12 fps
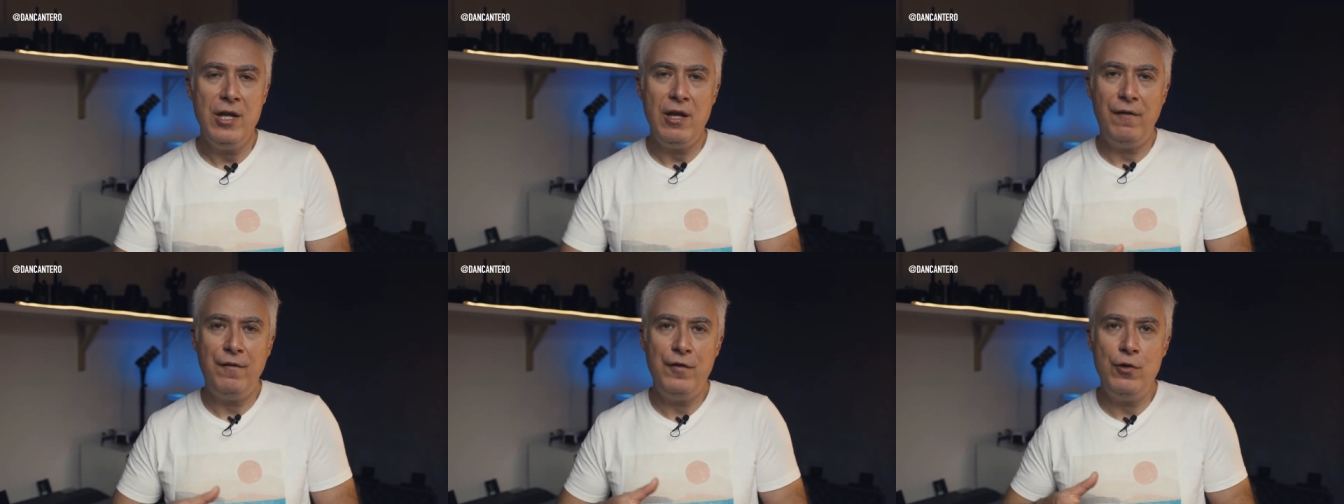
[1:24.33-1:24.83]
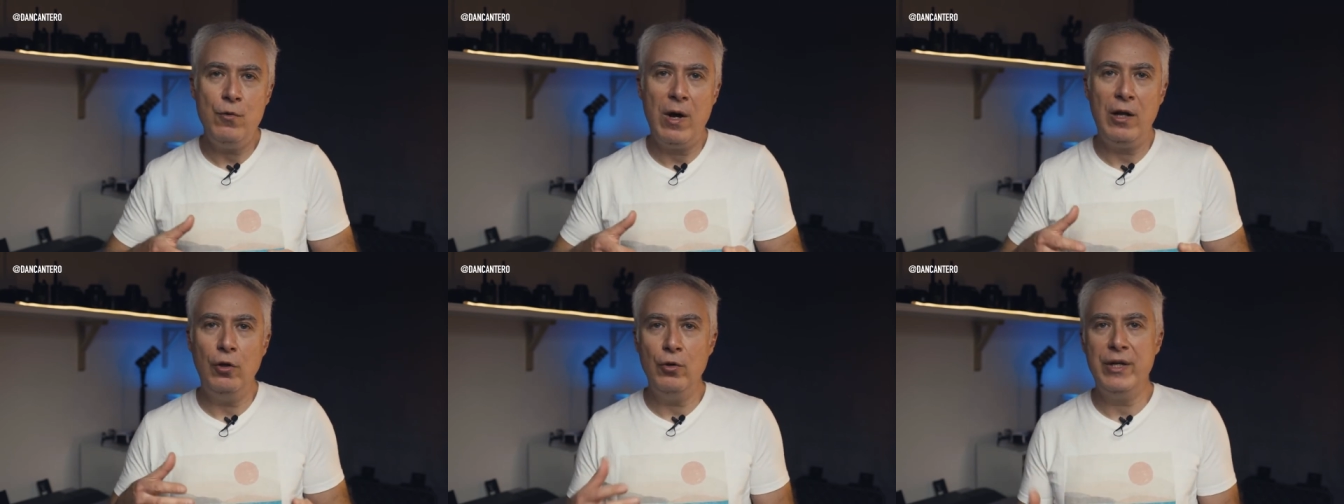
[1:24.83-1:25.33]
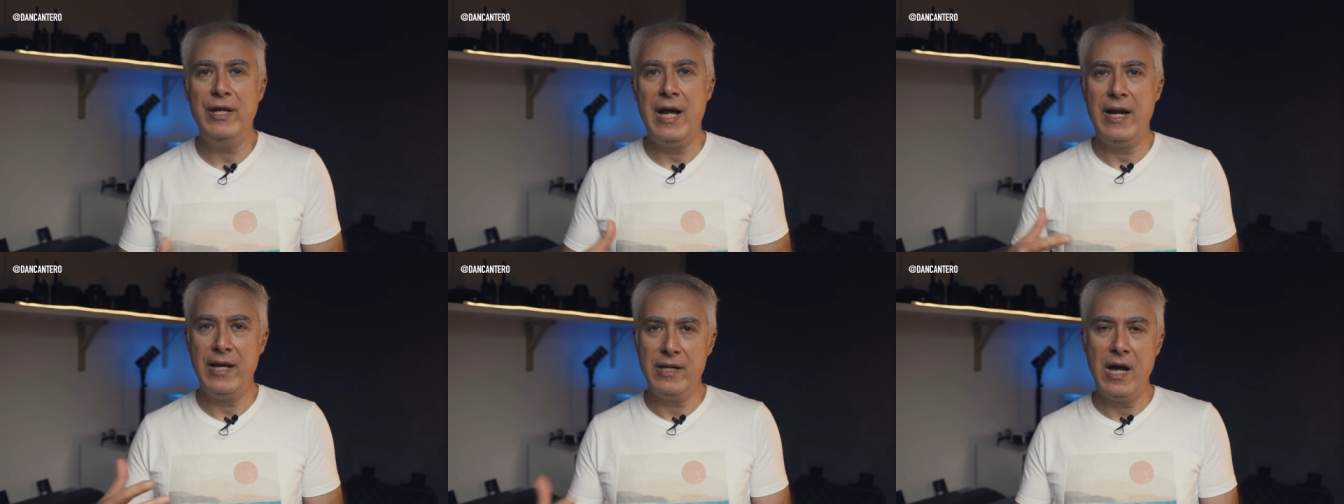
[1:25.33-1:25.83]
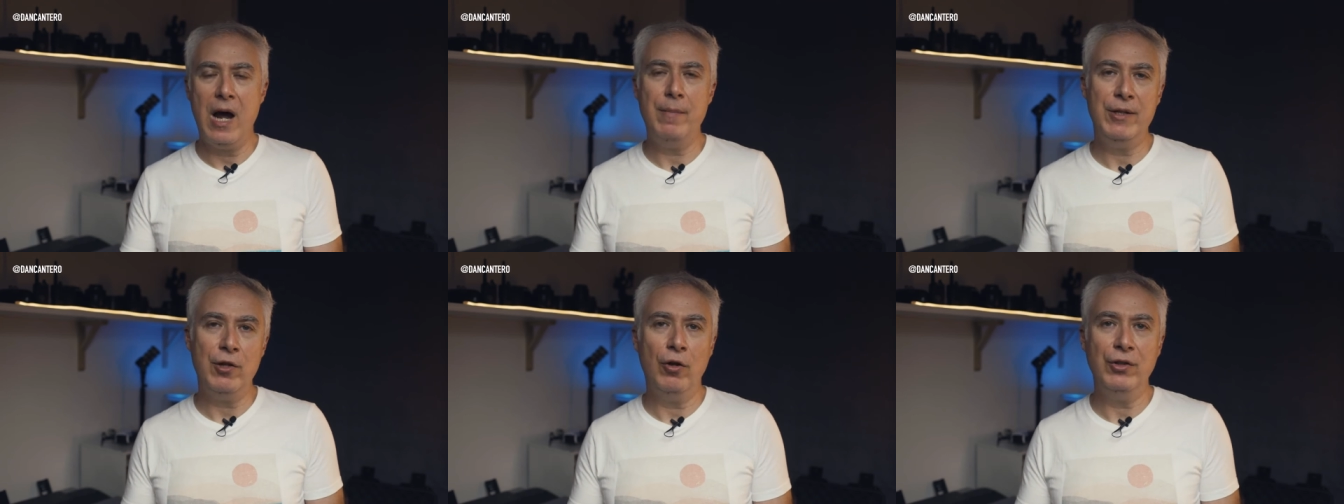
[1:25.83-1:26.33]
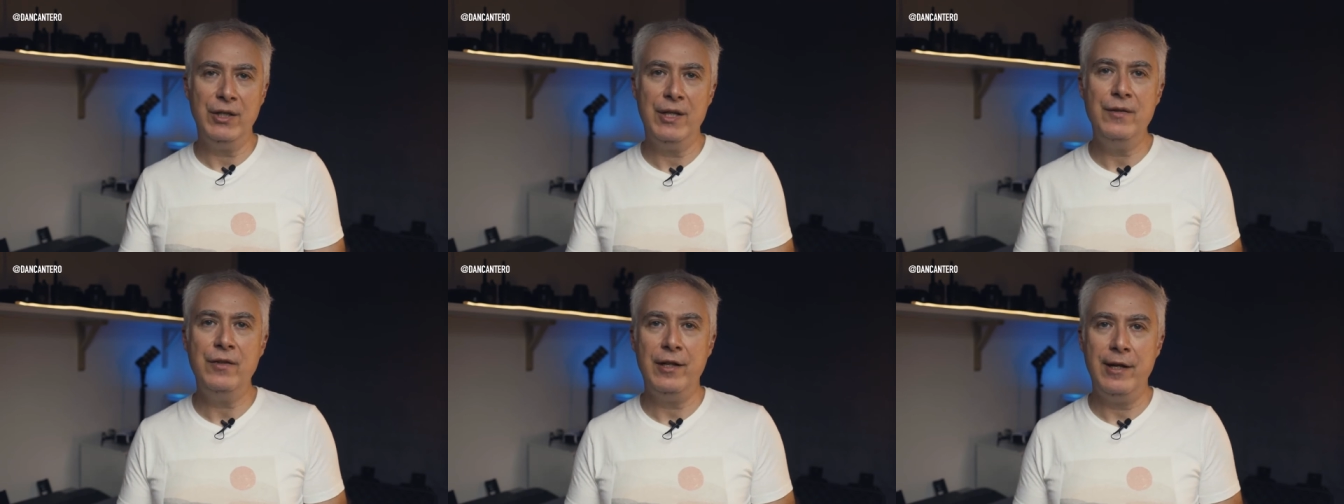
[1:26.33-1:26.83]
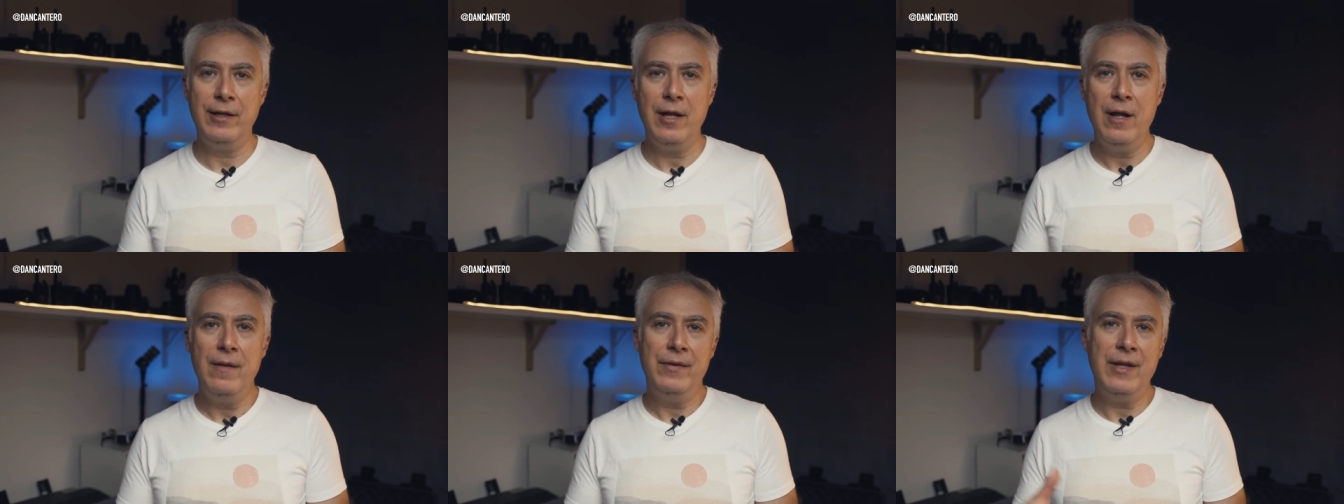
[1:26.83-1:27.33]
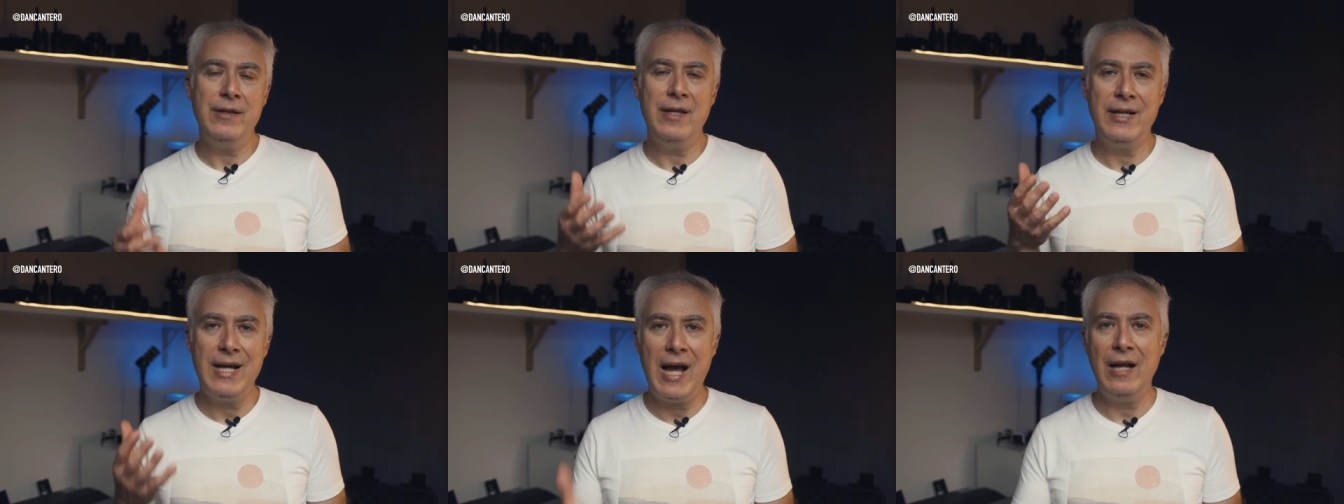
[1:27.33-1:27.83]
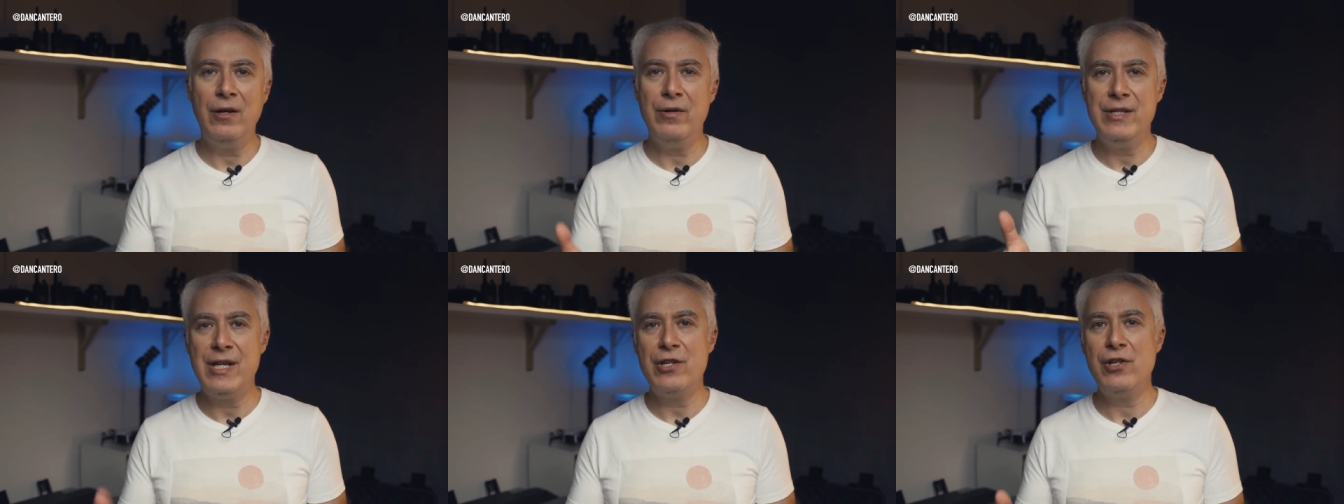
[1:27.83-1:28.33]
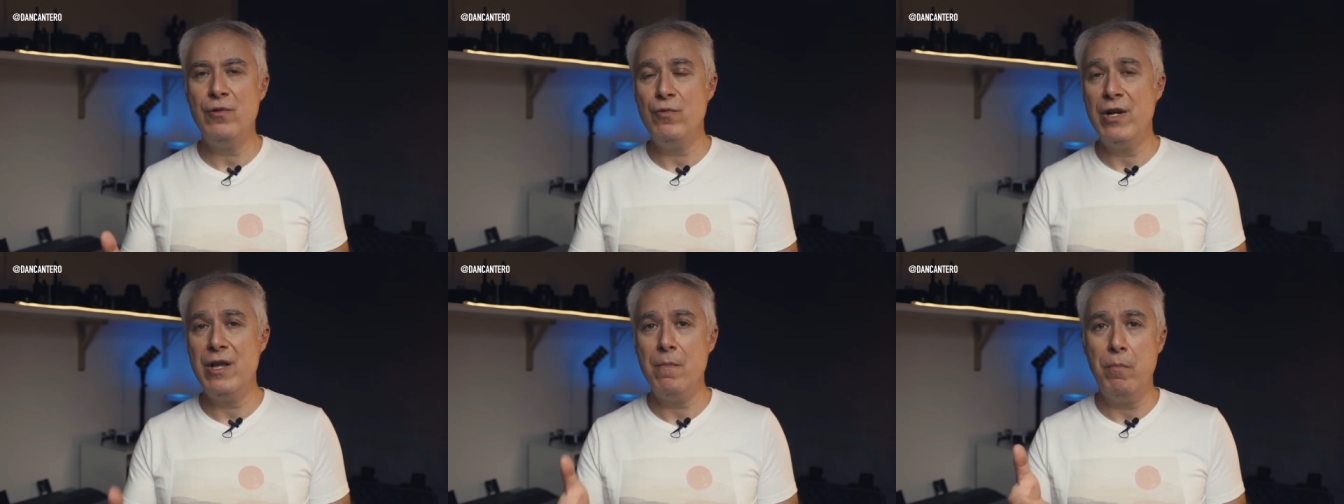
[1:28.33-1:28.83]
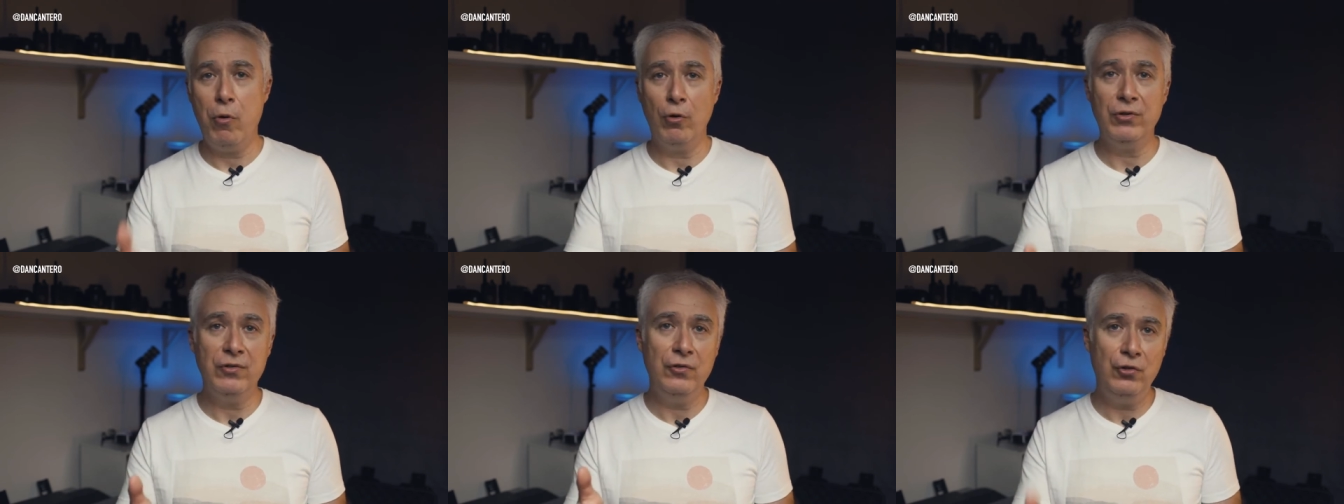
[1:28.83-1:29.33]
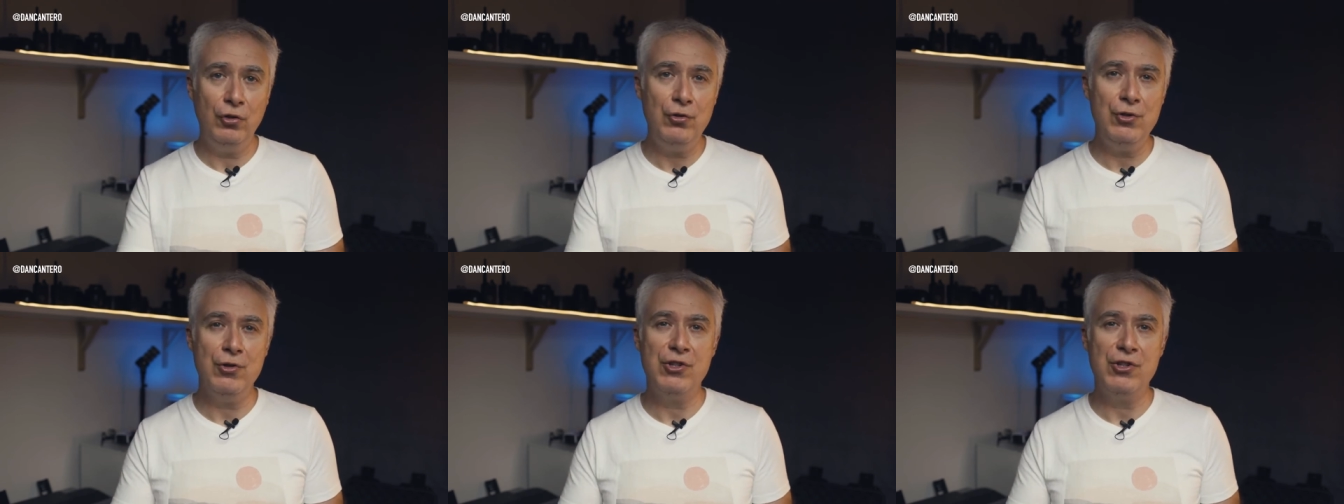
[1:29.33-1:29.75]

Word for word: If you are looking at a garment on the internet, then the color is actually really important to you.